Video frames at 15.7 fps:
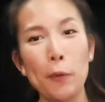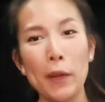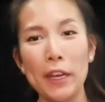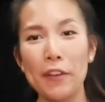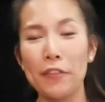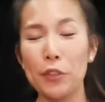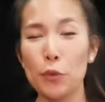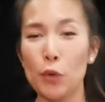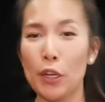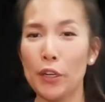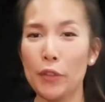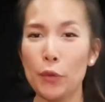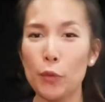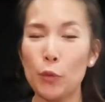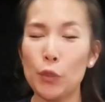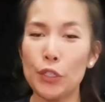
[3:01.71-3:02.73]
wherever you are
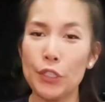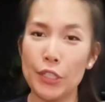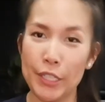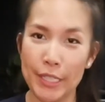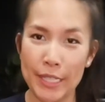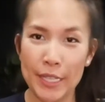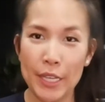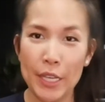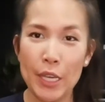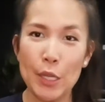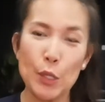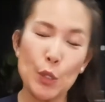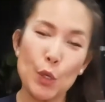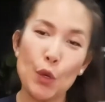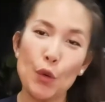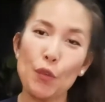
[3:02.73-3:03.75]
in the world.
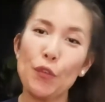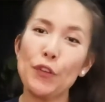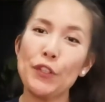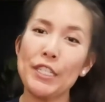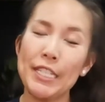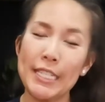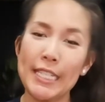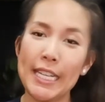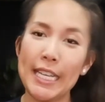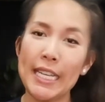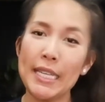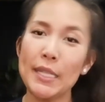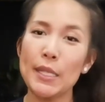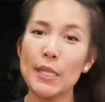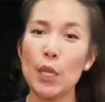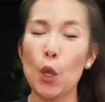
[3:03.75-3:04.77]
So for
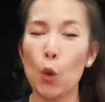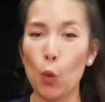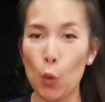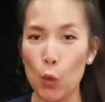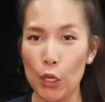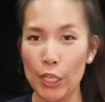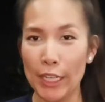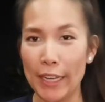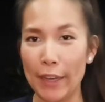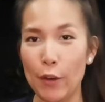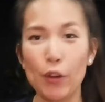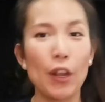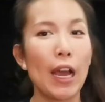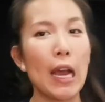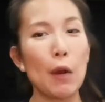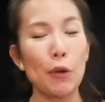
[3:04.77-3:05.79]
today's
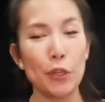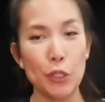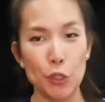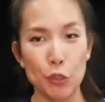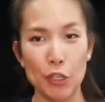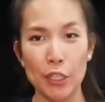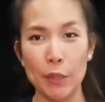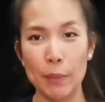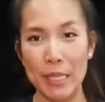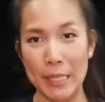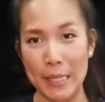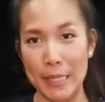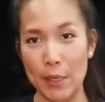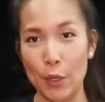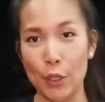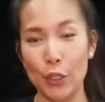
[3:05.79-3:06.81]
workout, our strength
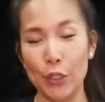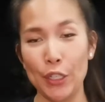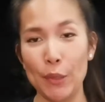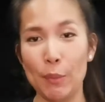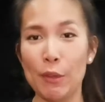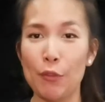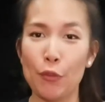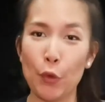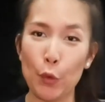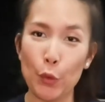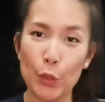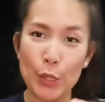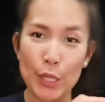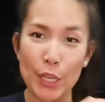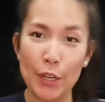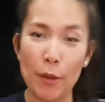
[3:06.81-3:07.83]
pieces are going to be
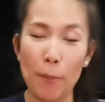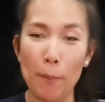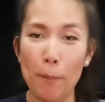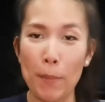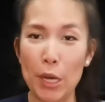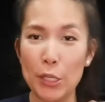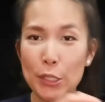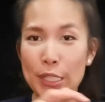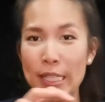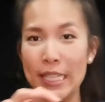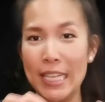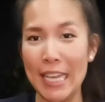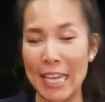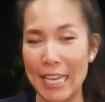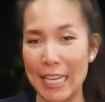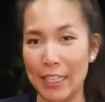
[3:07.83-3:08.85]
focused on
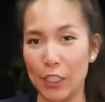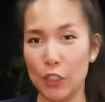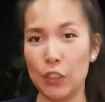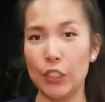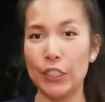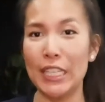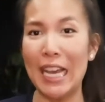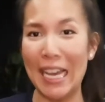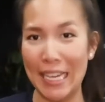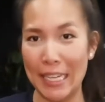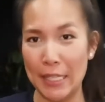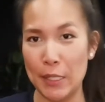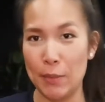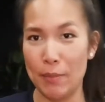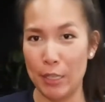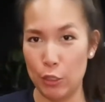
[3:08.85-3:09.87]
multi-angled
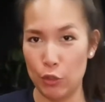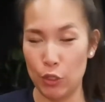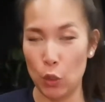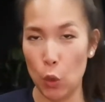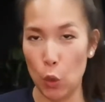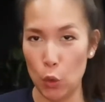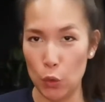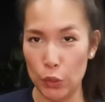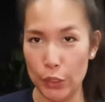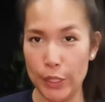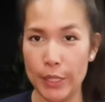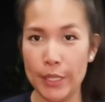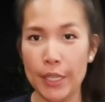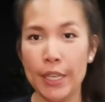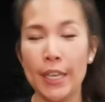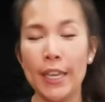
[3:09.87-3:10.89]
isometric
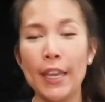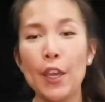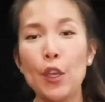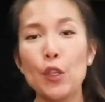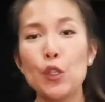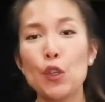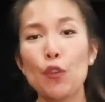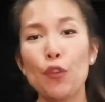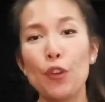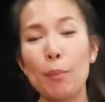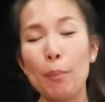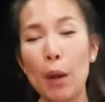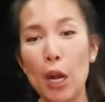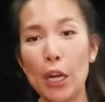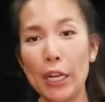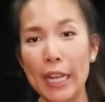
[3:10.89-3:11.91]
holds. So for
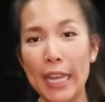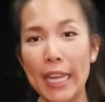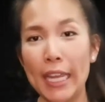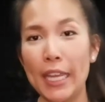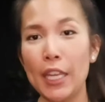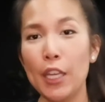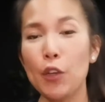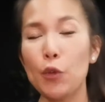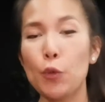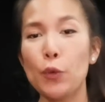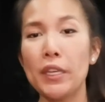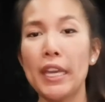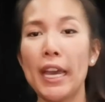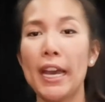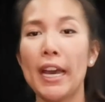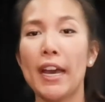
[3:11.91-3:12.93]
part A,
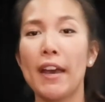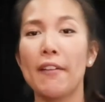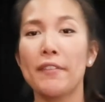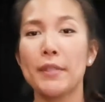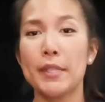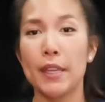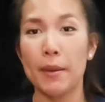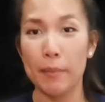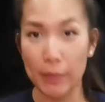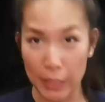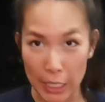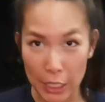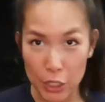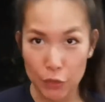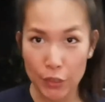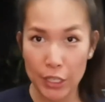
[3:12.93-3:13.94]
we have some
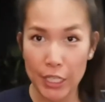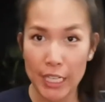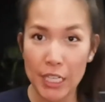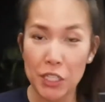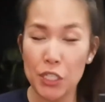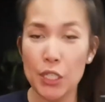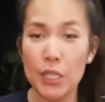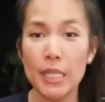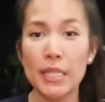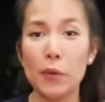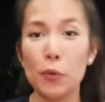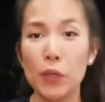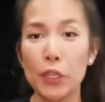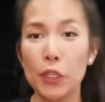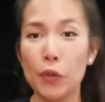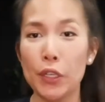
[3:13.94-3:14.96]
lunge variations that
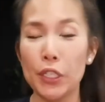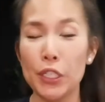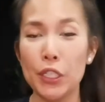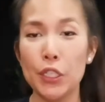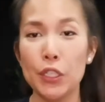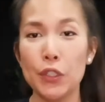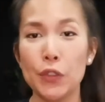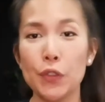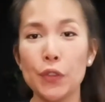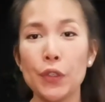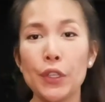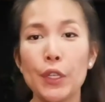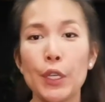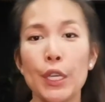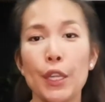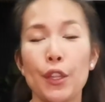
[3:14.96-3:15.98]
we are going to do.
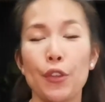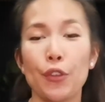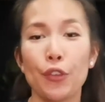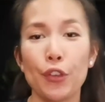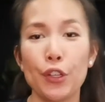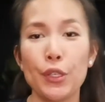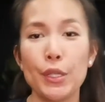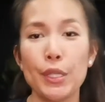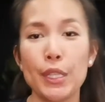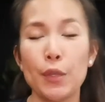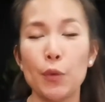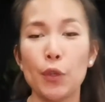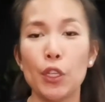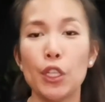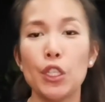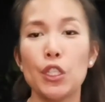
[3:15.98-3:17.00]
The first thing
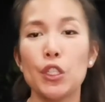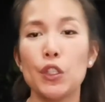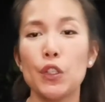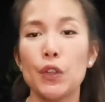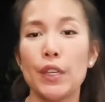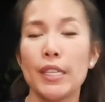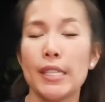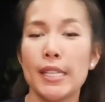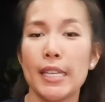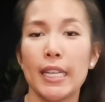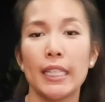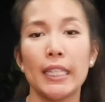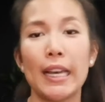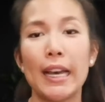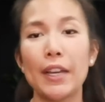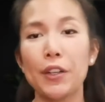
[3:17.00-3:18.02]
we're going to do is take a
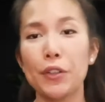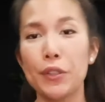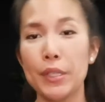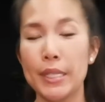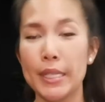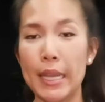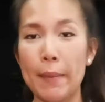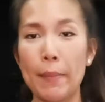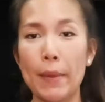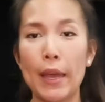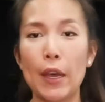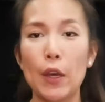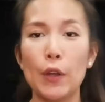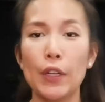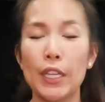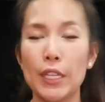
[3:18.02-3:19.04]
lateral step
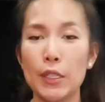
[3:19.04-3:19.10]
out